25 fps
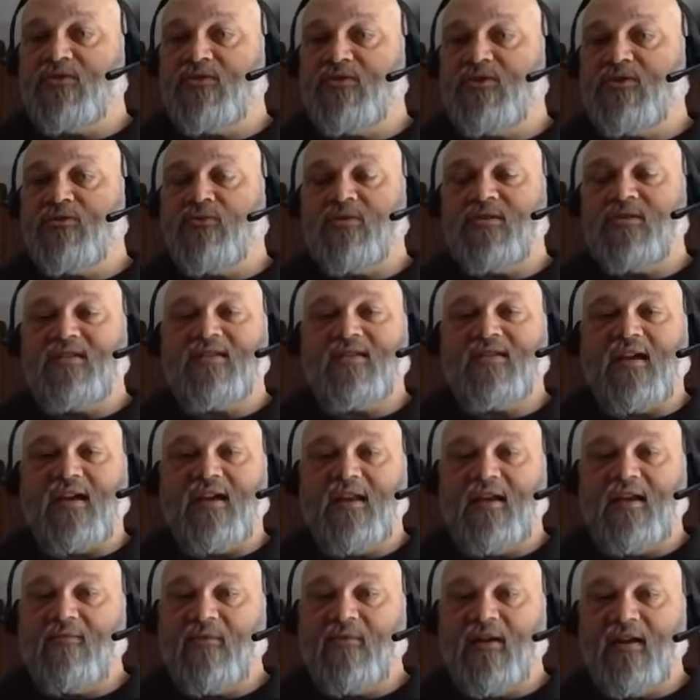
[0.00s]
short
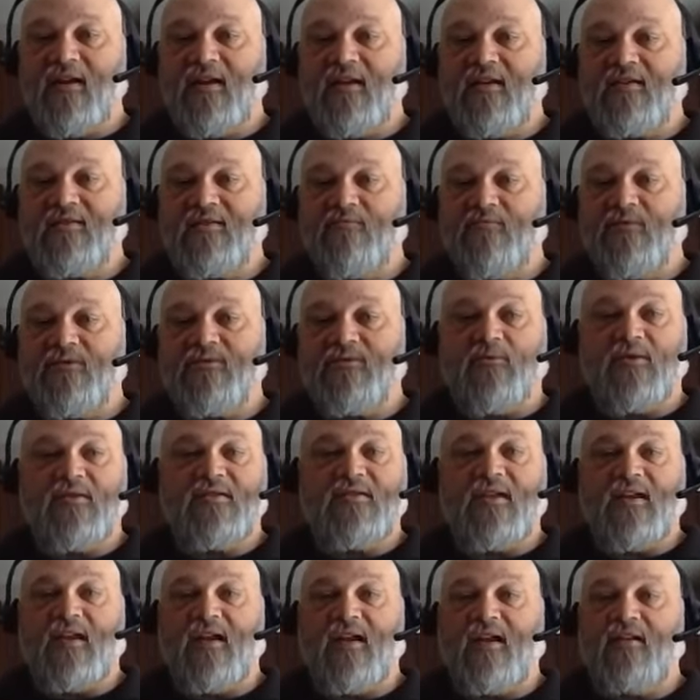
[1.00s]
sighting radius, which
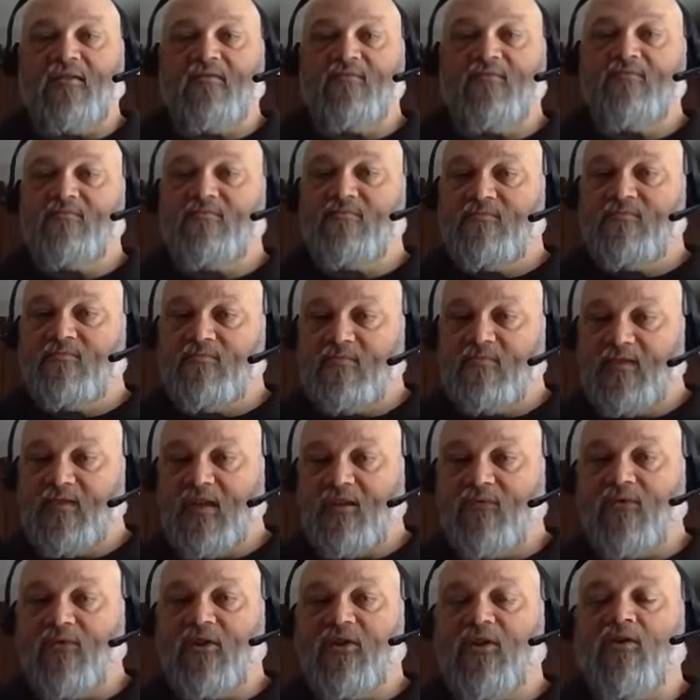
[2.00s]
once again,
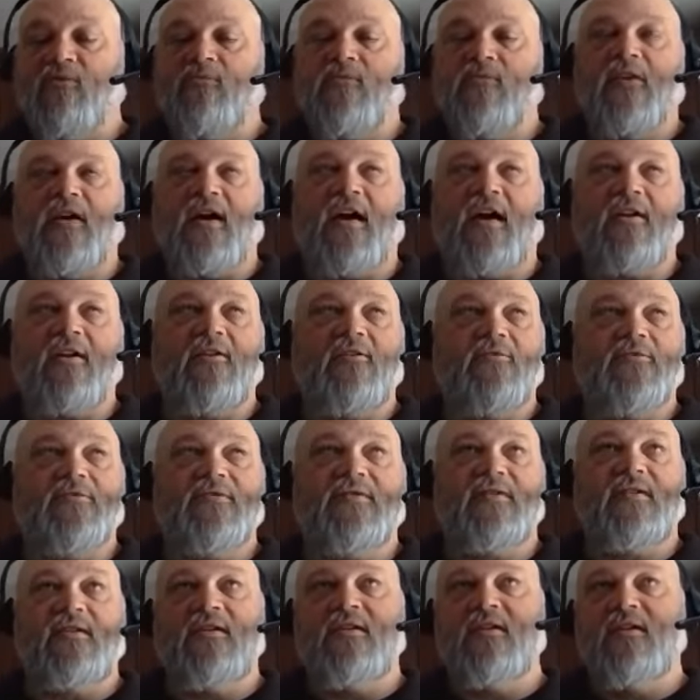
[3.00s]
difficult with
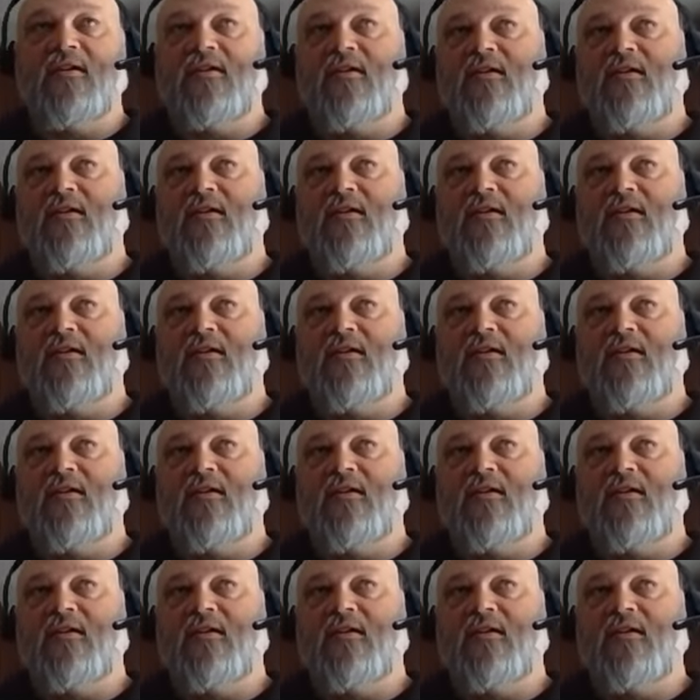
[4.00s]
accuracy.